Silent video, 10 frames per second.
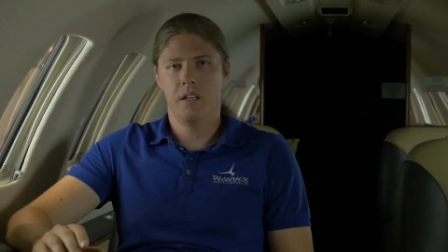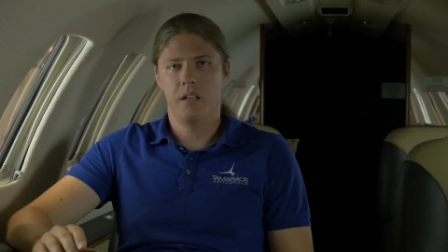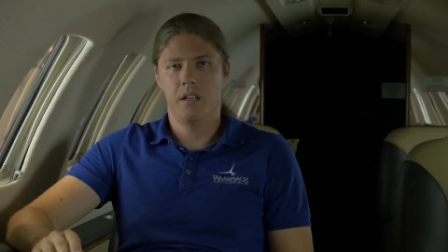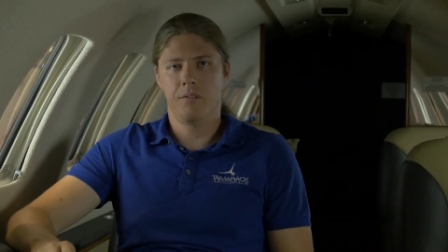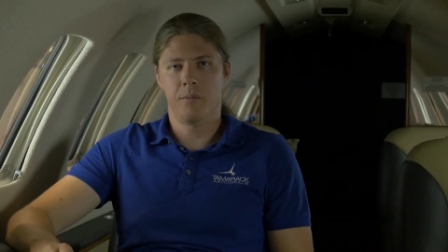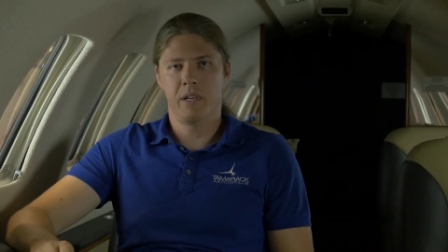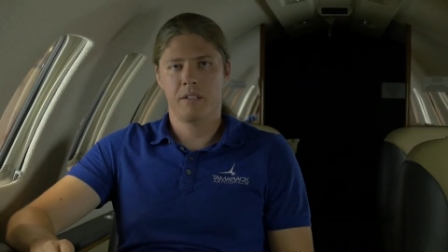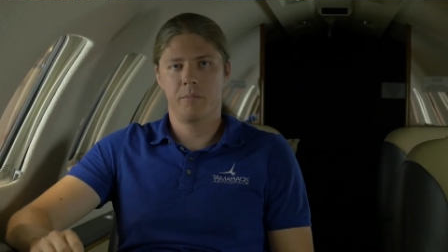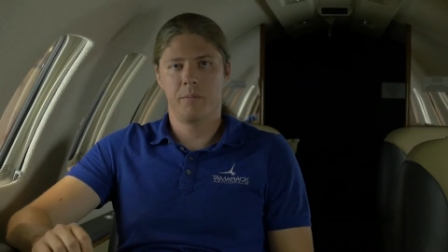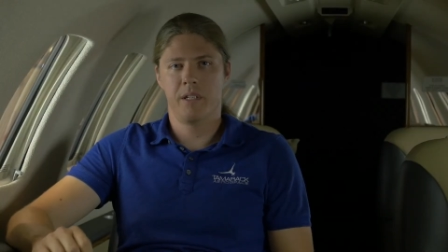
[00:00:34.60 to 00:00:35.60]
If the
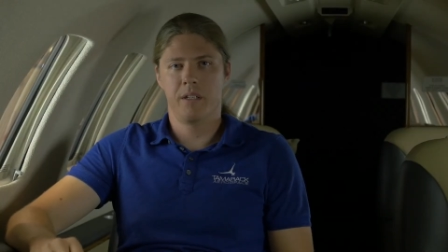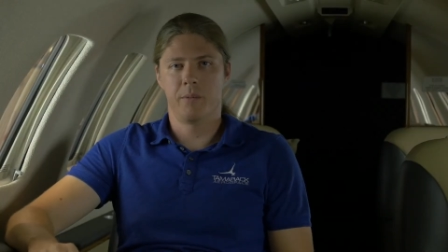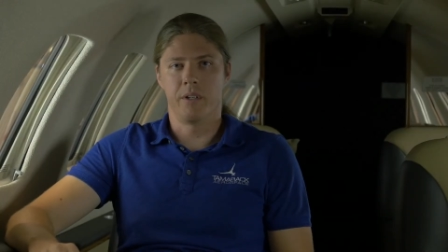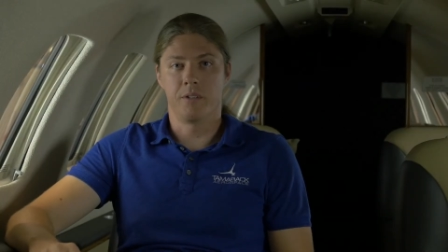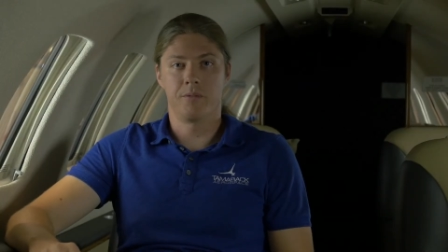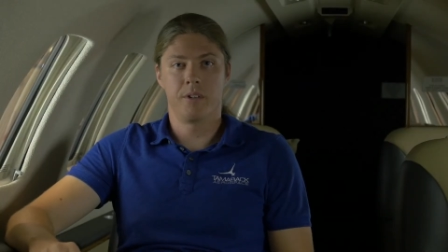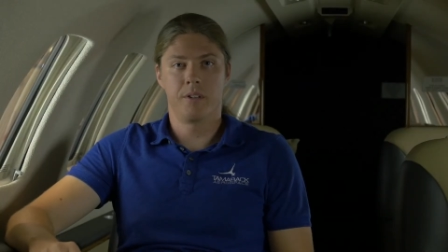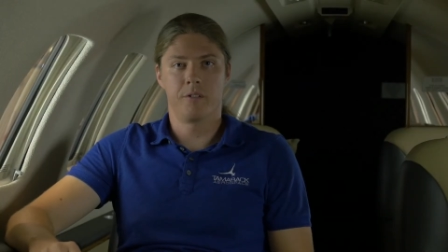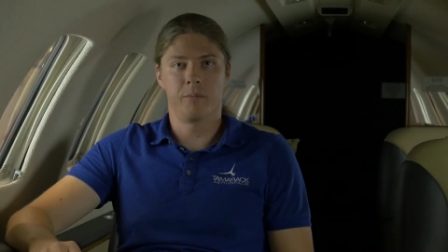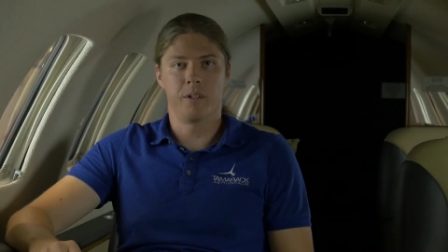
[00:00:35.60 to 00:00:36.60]
maximum landing weight is
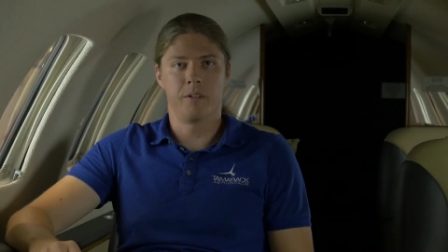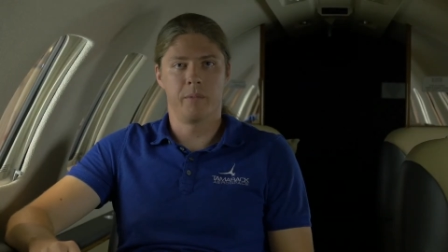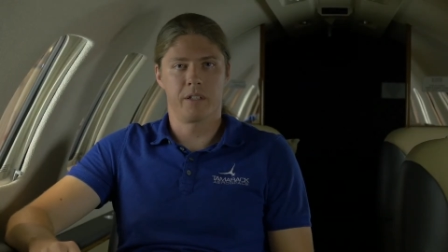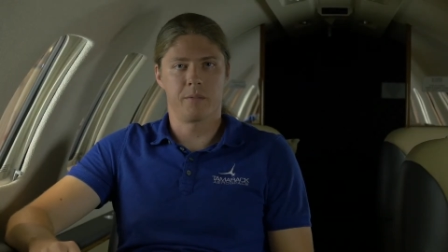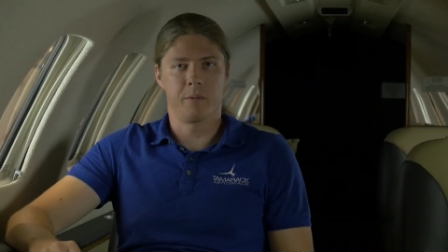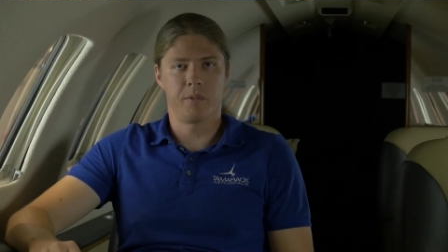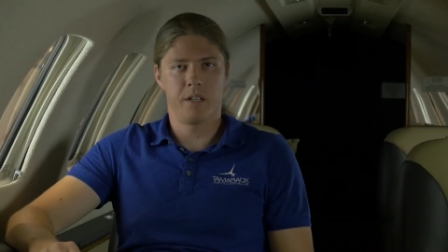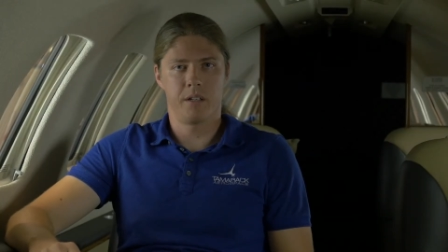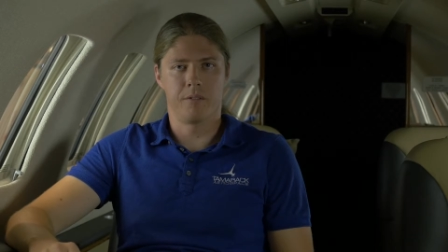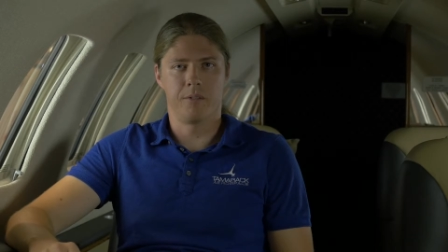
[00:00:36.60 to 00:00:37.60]
far enough below the maximum
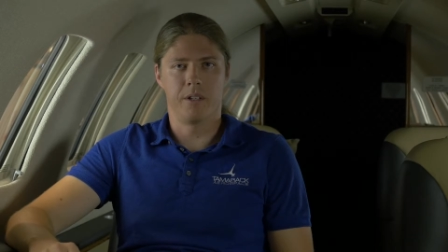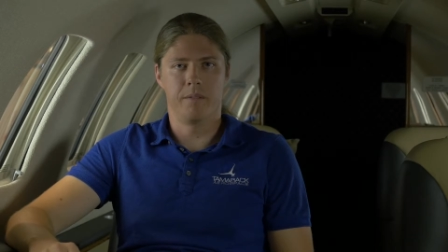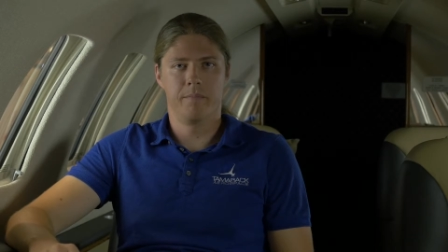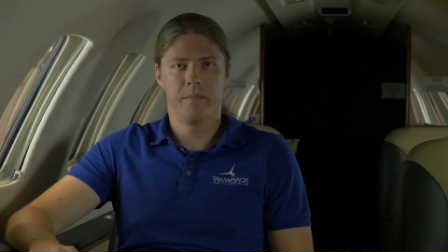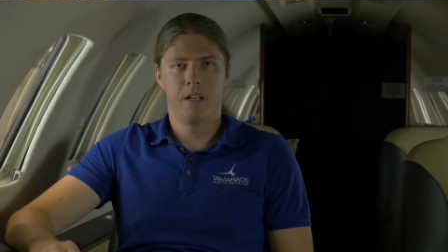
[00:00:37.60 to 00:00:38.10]
takeoff weight,